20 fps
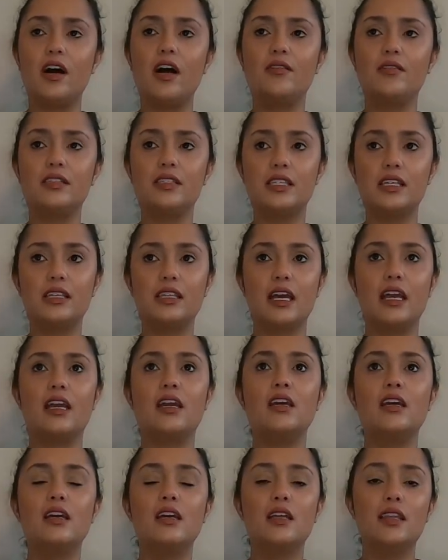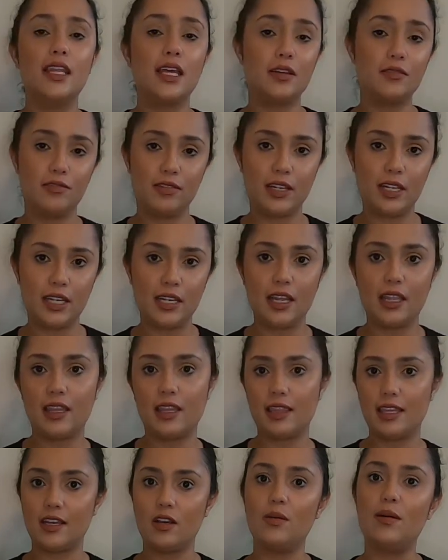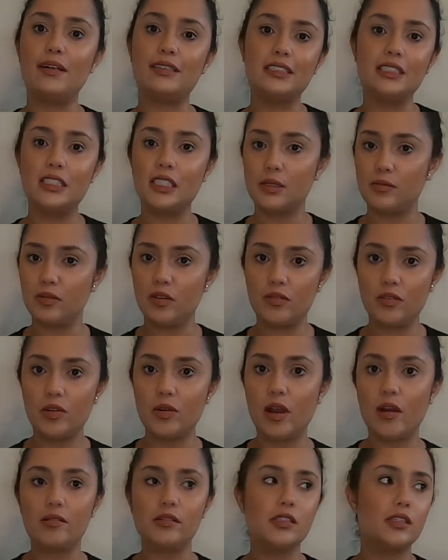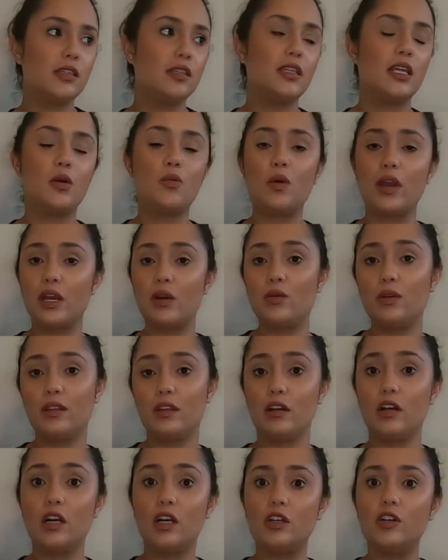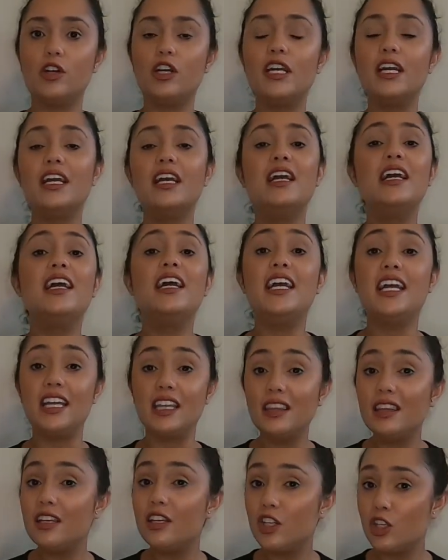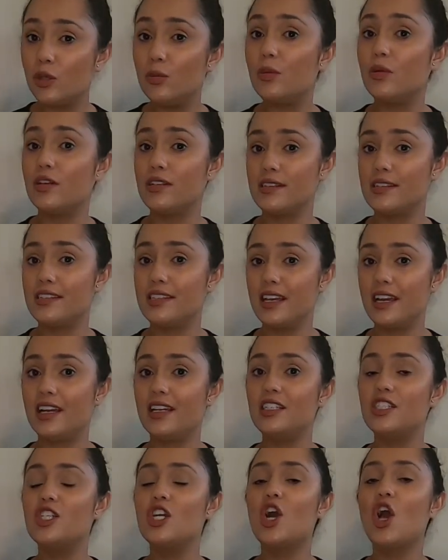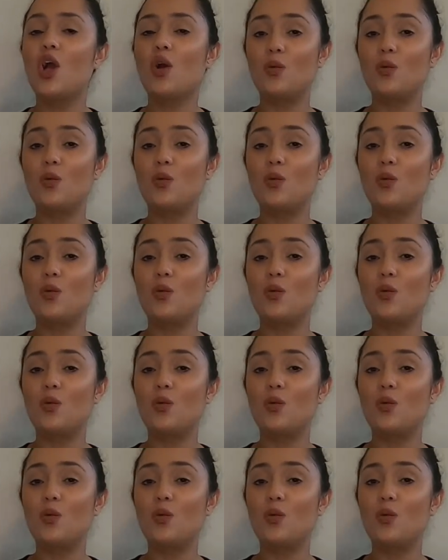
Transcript: Obviously they feed and then they go back to sleep for a few hours, and then they wake when they're hungry in the newborn stage,